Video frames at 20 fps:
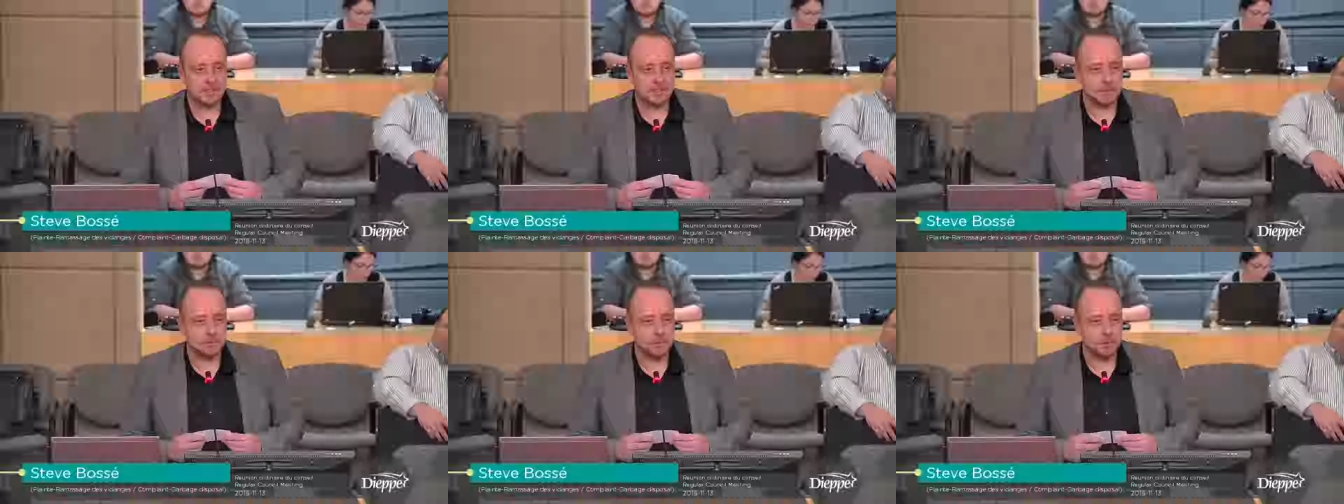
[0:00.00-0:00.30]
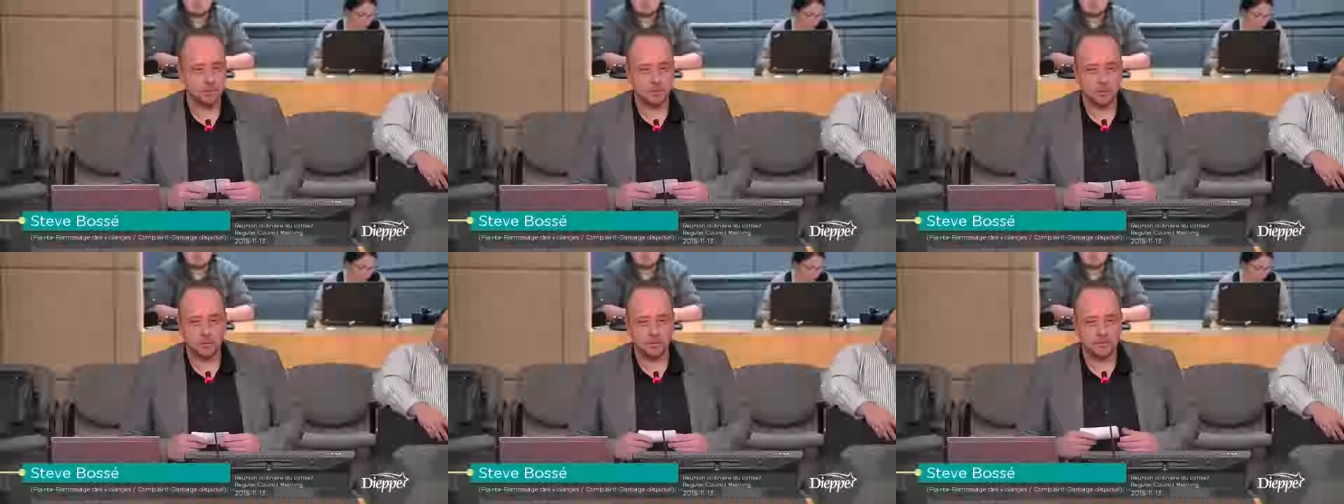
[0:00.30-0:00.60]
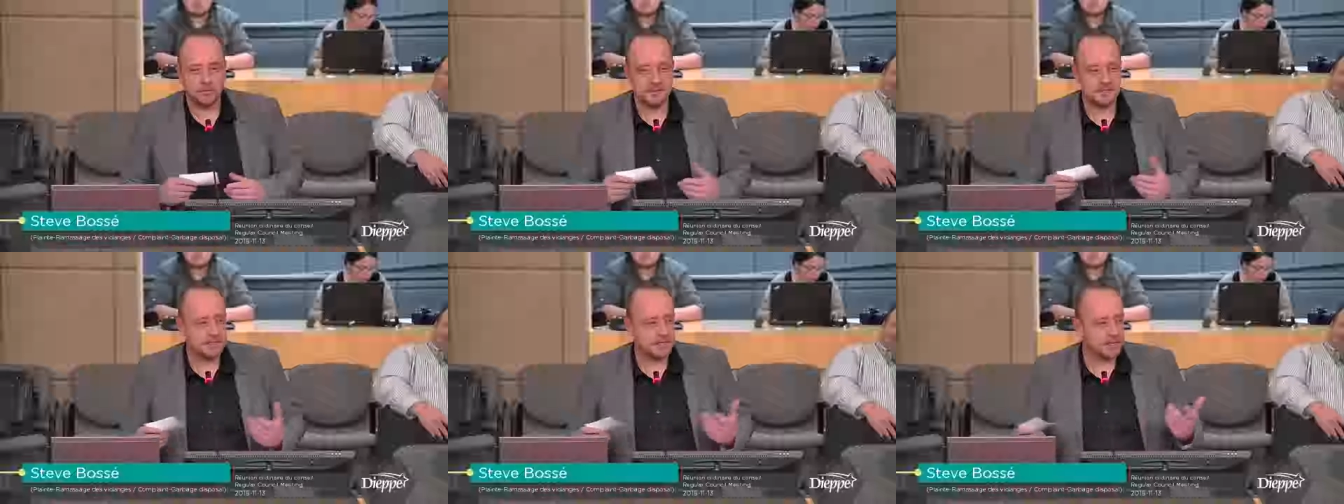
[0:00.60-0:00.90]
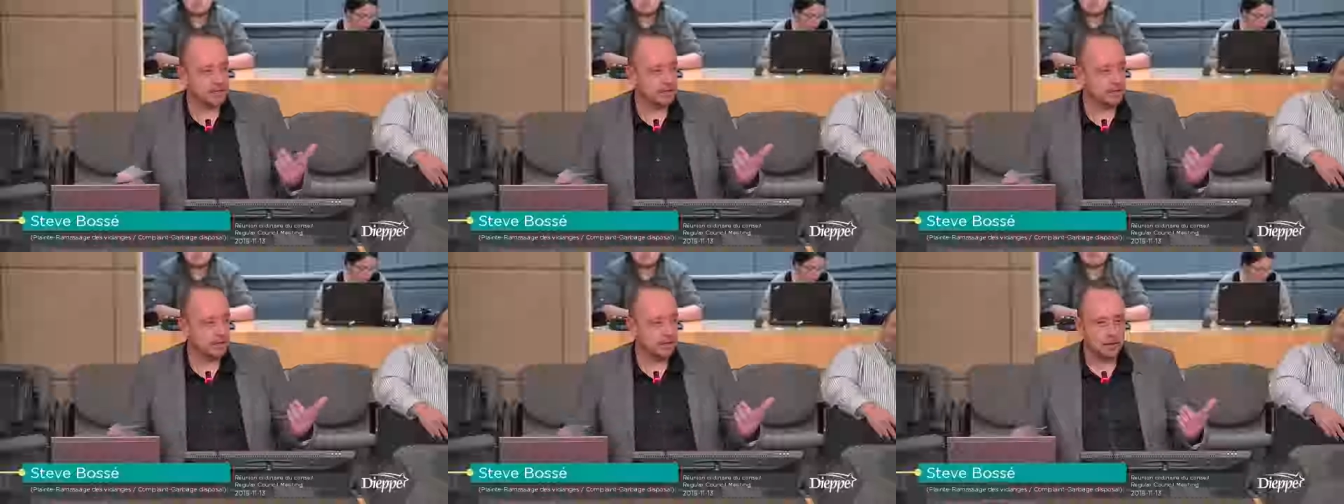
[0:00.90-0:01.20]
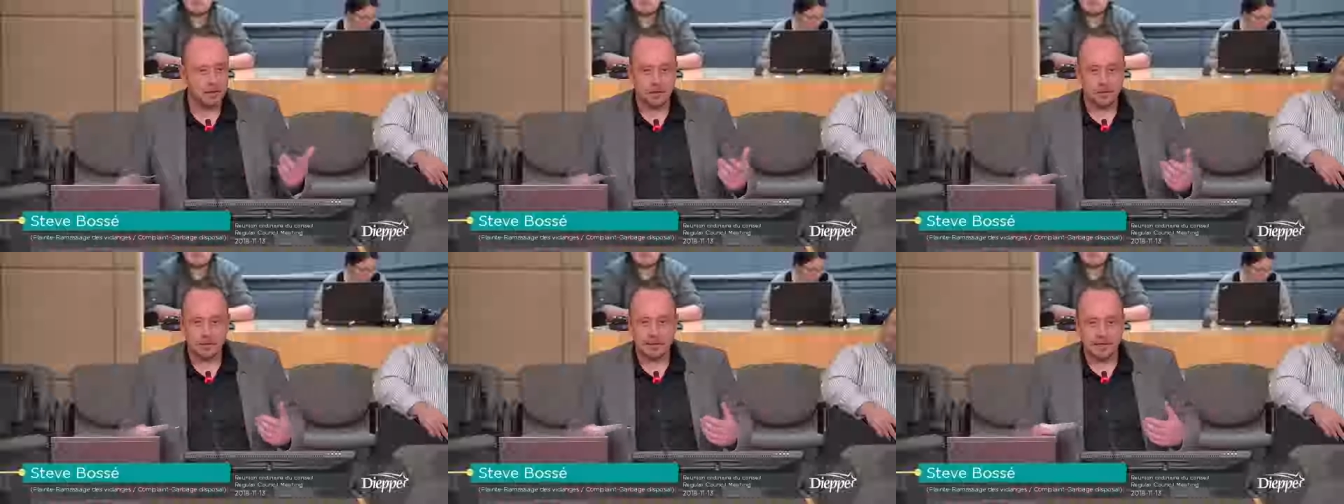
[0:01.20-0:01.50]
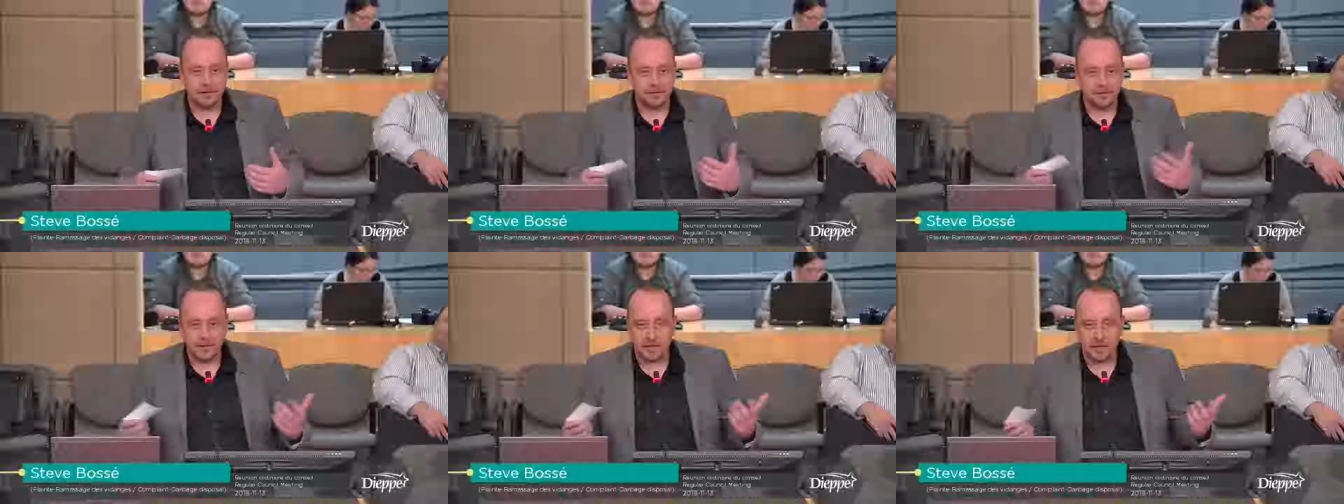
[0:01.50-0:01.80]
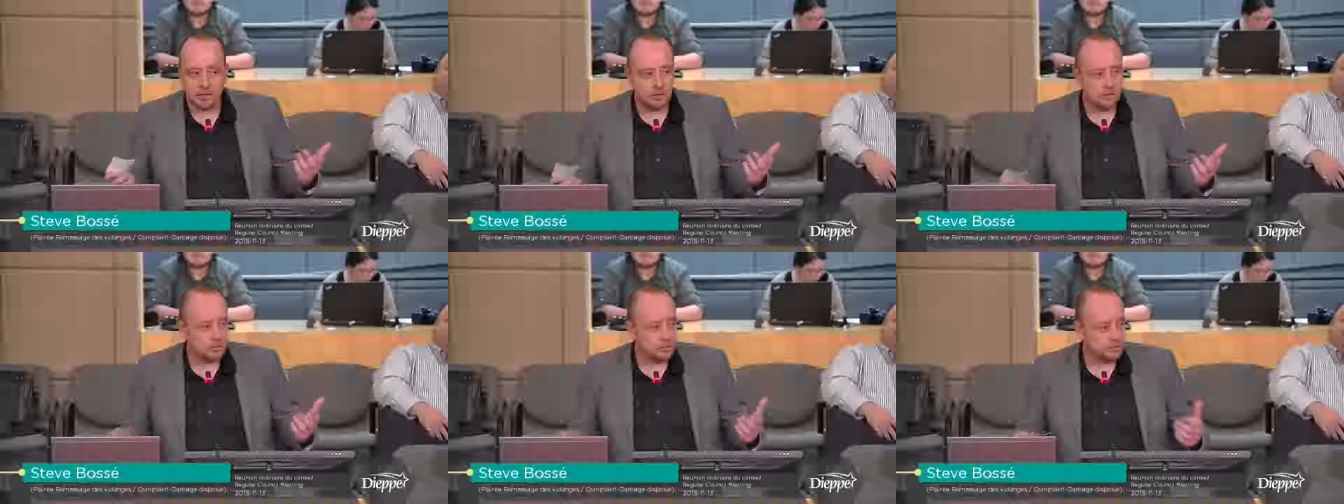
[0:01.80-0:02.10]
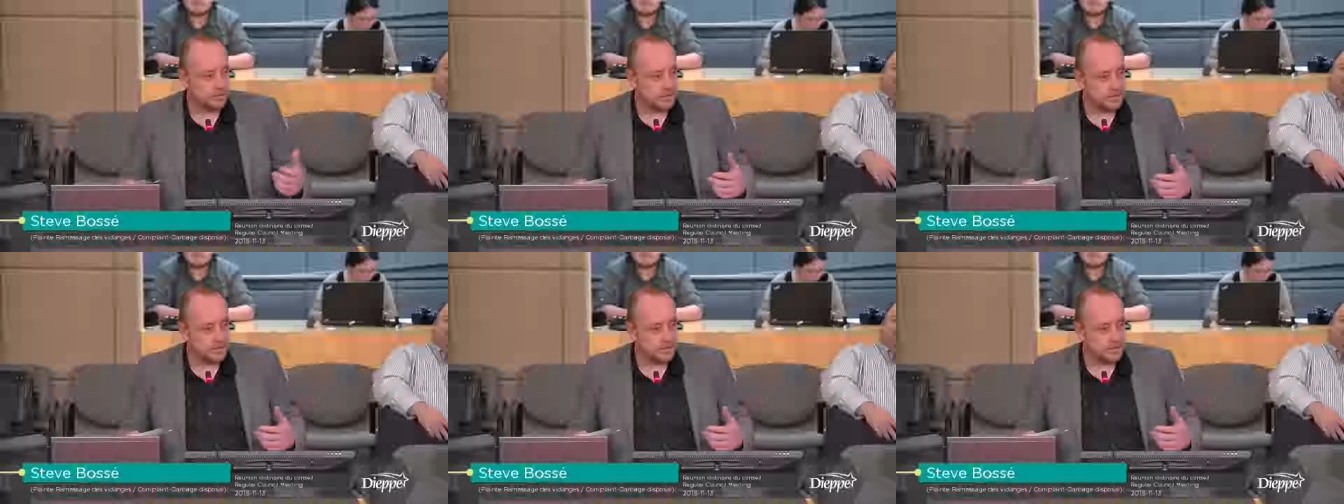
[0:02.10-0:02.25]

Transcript: Well, in part, yes, but I'm